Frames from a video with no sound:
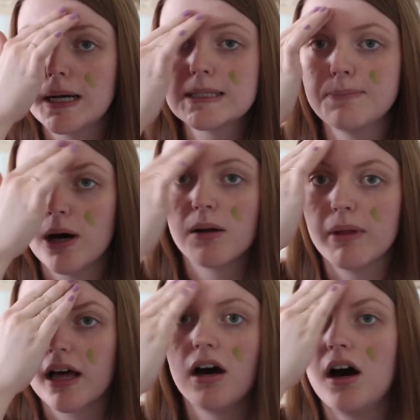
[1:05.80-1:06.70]
spot them
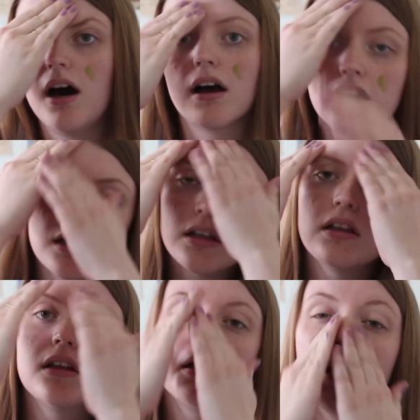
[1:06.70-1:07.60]
like a hawk
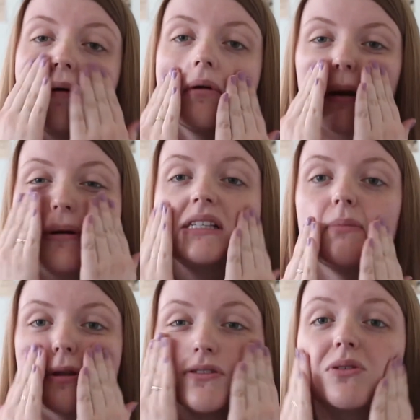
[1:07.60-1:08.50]
every time I see
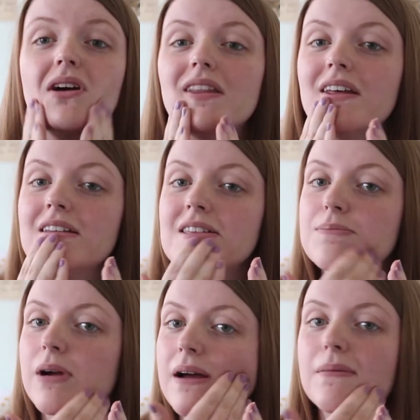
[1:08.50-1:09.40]
them at the store. And this
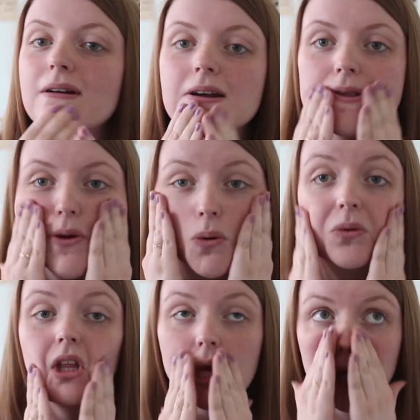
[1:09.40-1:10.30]
primer is
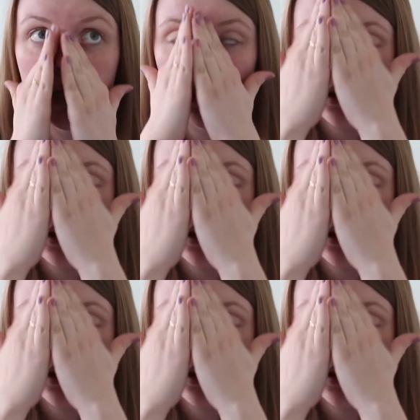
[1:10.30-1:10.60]
only,